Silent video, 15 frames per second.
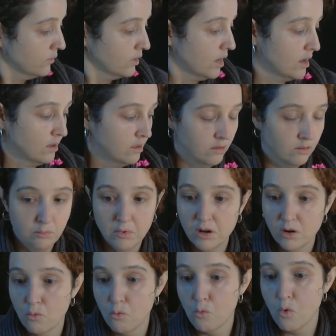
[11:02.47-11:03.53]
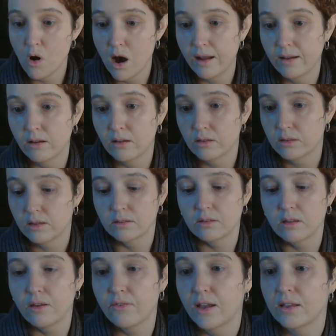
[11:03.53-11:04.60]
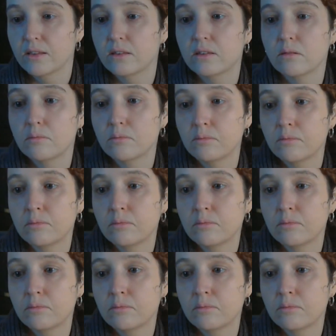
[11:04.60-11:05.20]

Yeah, it's been a while since I've had some.